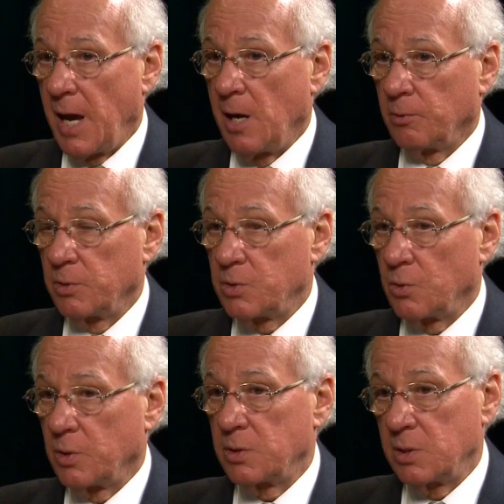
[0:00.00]
our
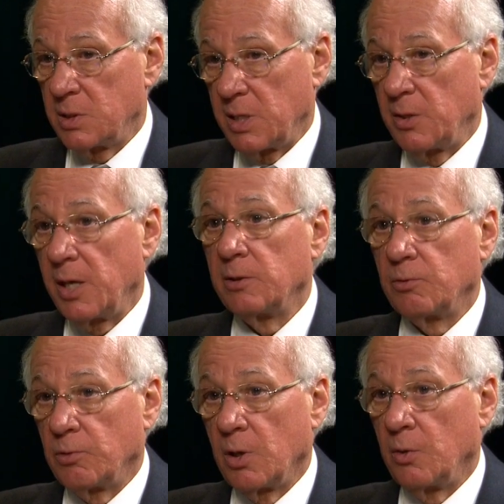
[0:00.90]
resources and then
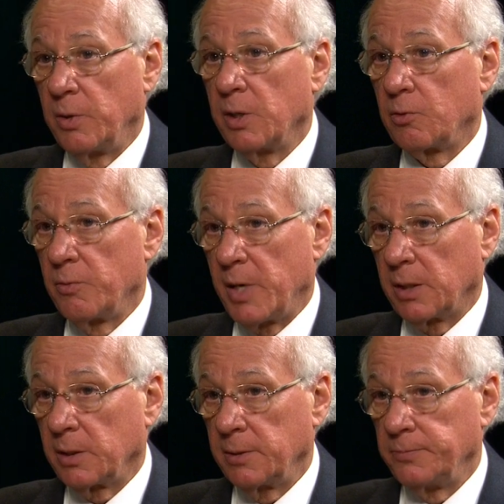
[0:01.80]
grow
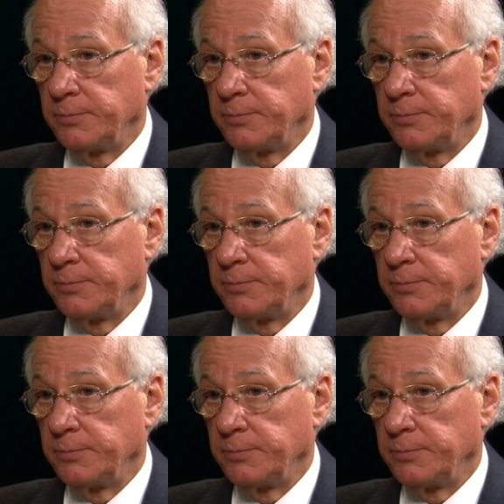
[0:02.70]
incrementally.